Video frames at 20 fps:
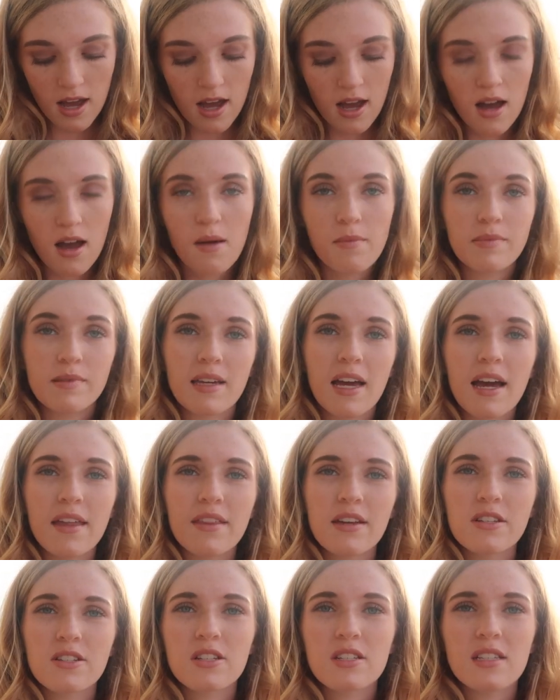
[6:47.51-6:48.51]
Um, yeah,
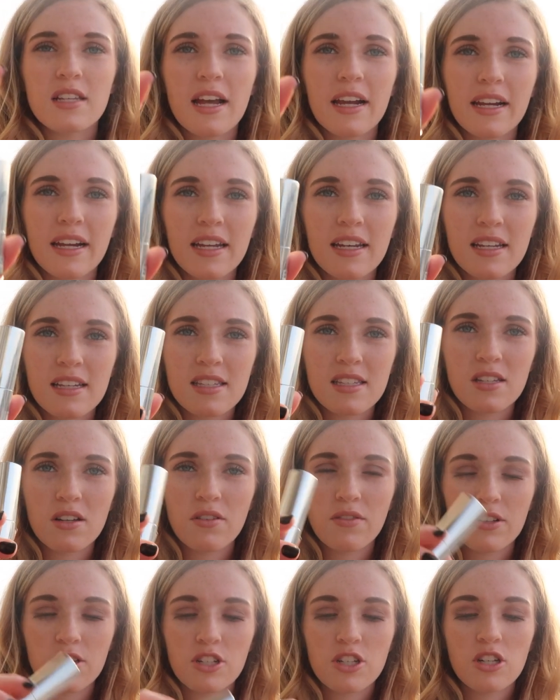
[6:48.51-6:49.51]
they're just like in a
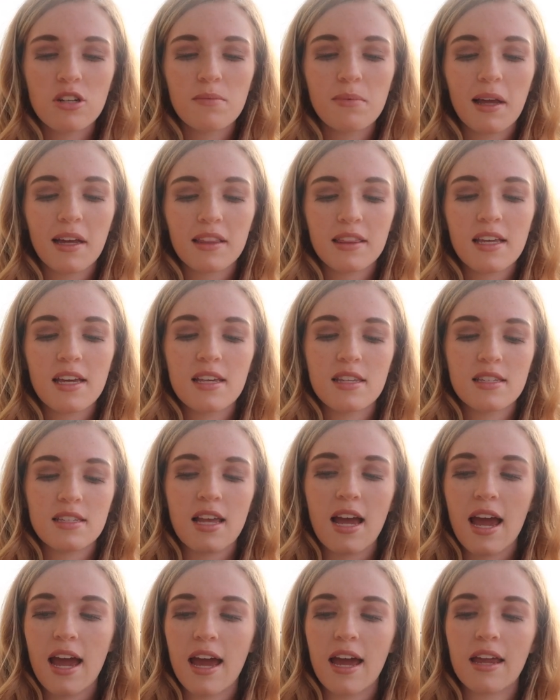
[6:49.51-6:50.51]
silver tube like this,
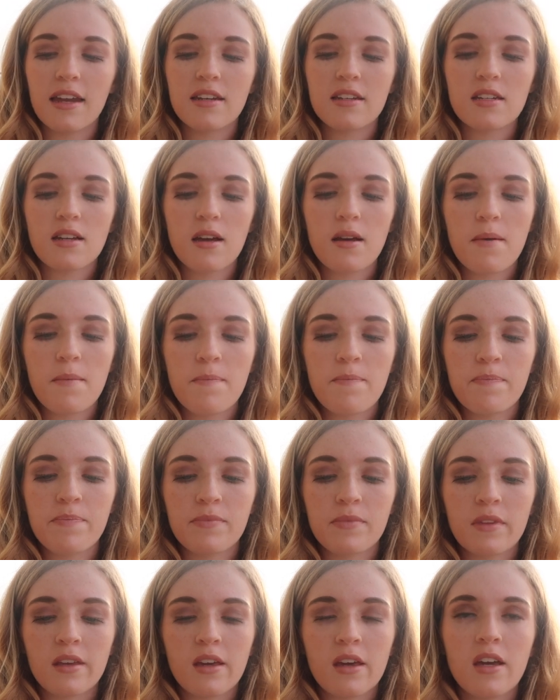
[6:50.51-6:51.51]
and
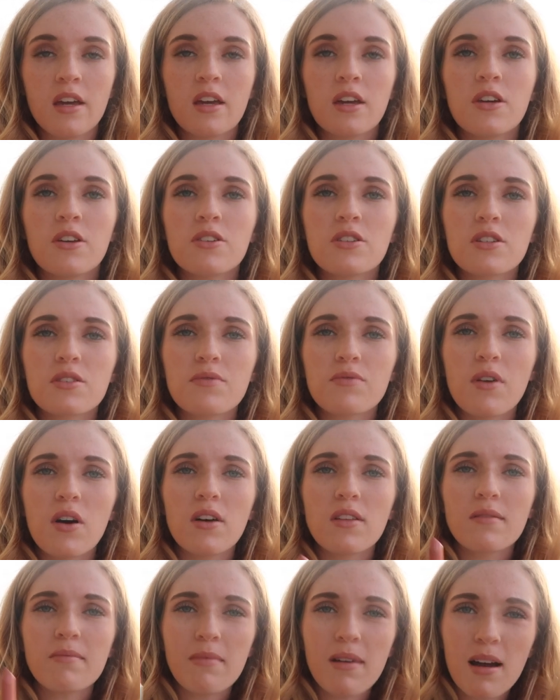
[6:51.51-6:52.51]
just
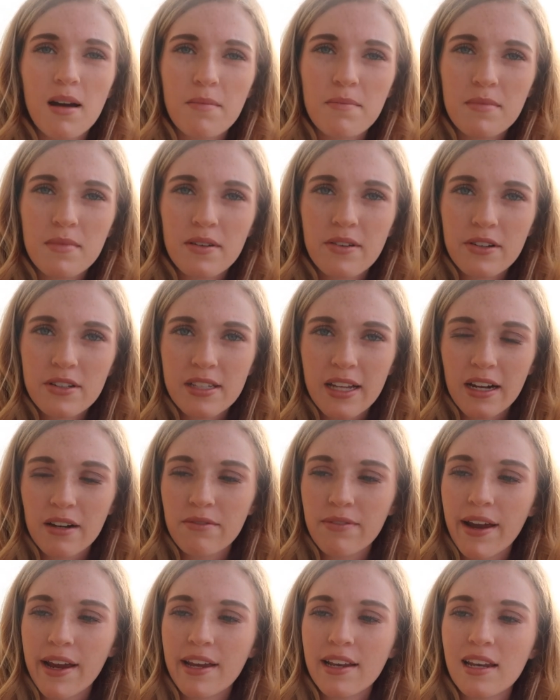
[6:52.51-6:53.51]
roll them up, looks like
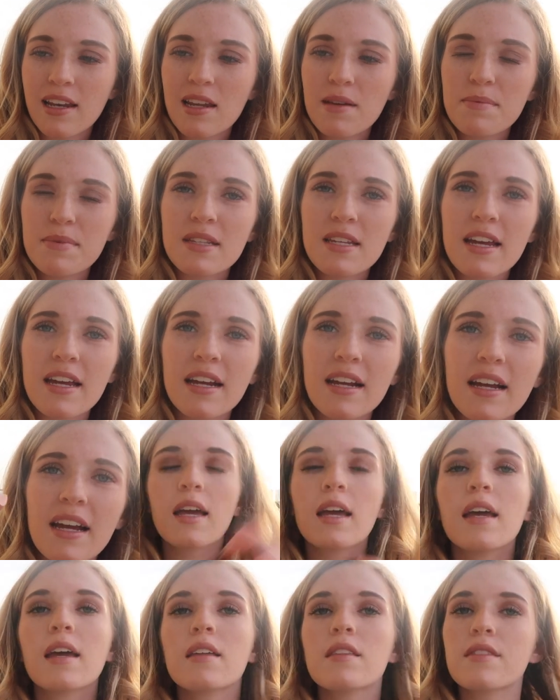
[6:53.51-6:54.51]
a regular lipstick.
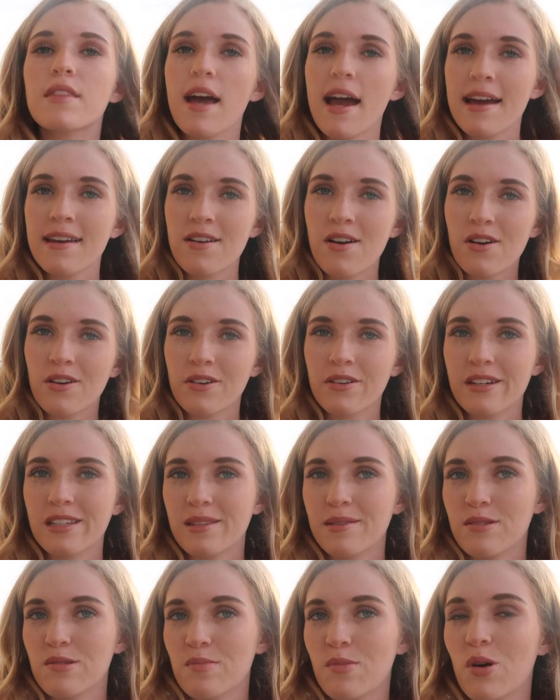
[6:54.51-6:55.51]
Then on
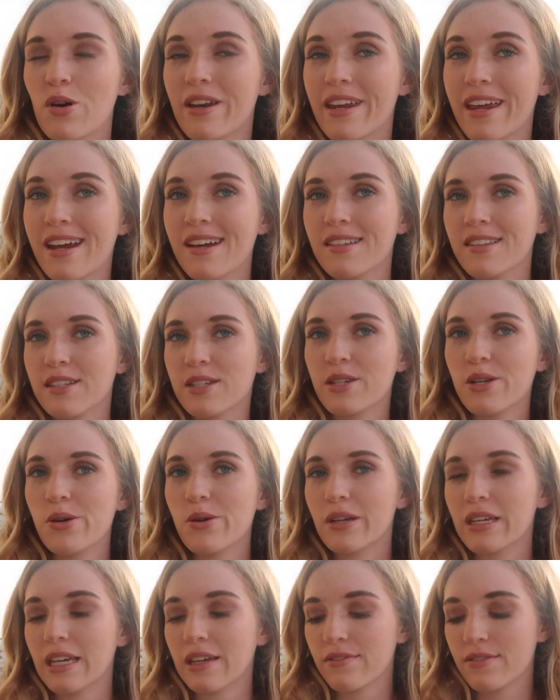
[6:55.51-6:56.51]
Christmas morning, the
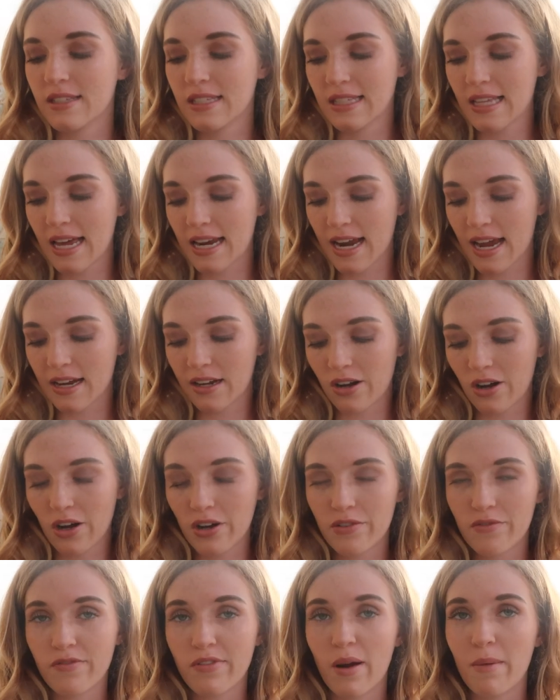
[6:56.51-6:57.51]
two gifts that I
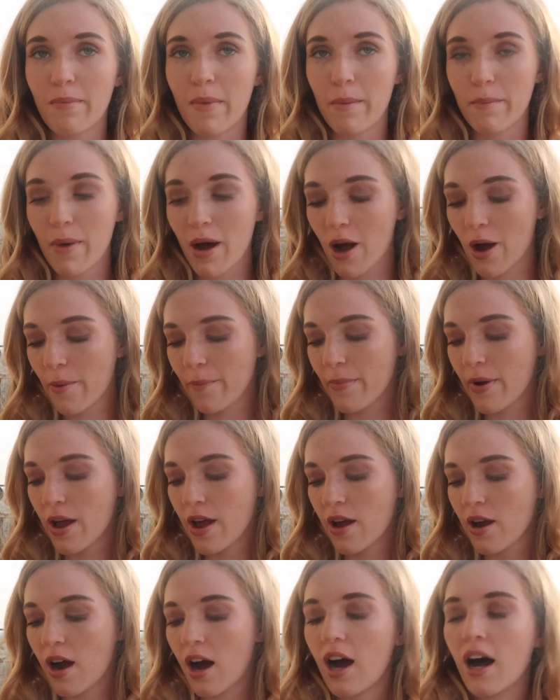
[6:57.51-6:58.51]
got from my mom
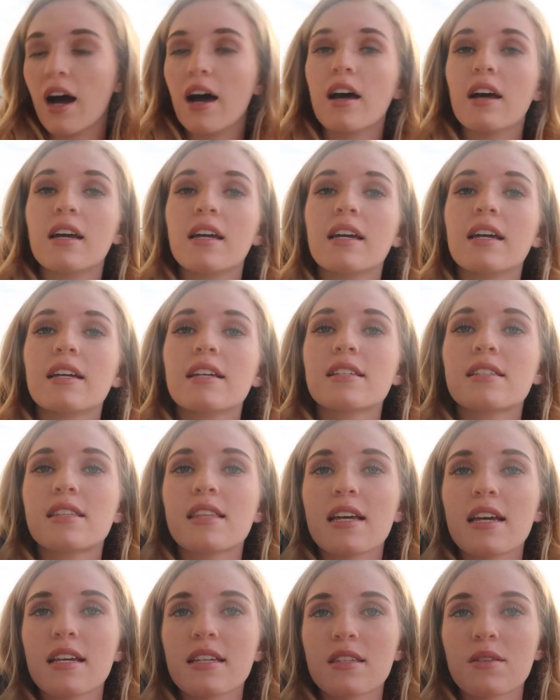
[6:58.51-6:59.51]
uh, is
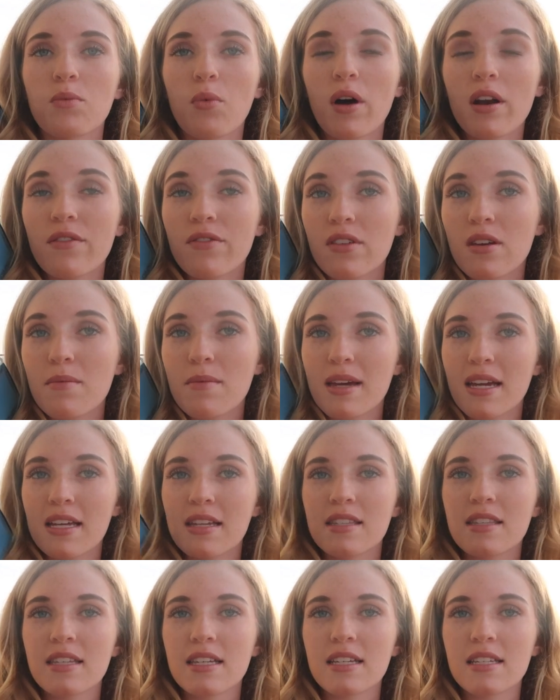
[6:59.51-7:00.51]
this, one of them
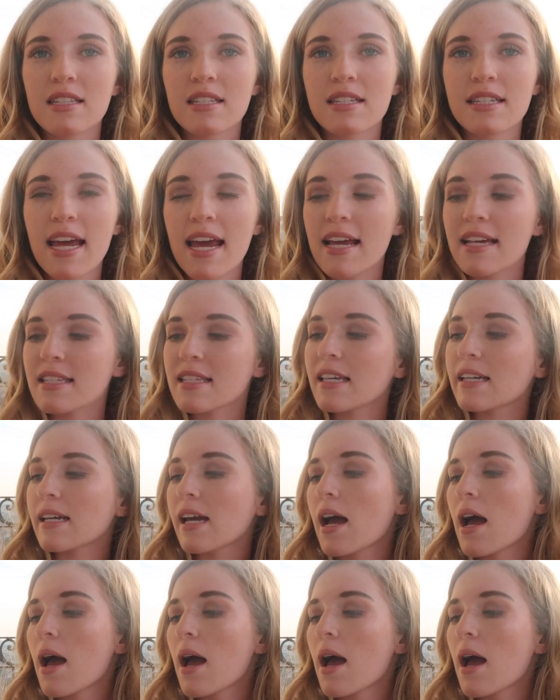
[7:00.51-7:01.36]
is this Daisy